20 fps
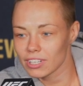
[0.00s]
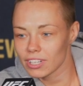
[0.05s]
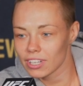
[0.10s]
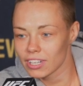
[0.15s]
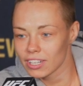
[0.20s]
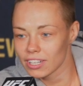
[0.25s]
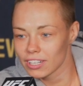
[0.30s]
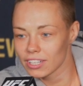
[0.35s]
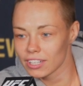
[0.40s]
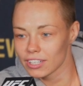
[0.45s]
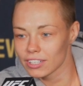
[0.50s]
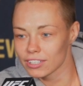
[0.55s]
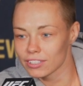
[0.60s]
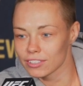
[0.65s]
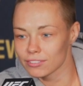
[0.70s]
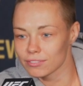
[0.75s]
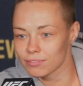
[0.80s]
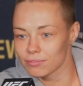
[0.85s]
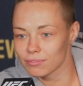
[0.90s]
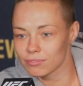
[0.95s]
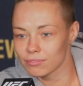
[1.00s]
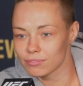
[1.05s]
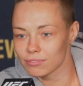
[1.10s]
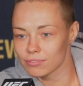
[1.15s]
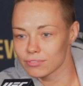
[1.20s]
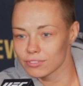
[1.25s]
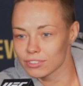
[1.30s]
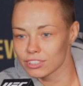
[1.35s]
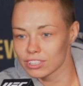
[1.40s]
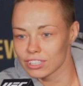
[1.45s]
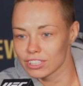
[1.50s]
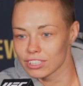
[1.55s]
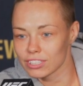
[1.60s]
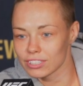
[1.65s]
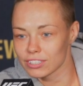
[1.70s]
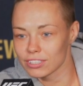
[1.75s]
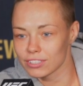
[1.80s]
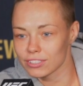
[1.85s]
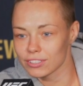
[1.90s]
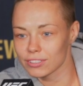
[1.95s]
Uh,
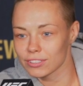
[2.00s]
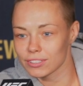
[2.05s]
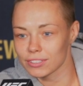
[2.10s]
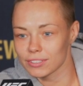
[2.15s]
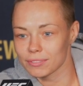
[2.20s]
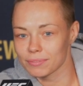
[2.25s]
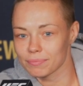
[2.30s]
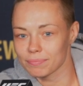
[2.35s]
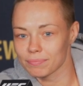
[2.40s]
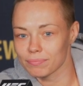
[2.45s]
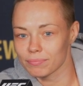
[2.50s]
just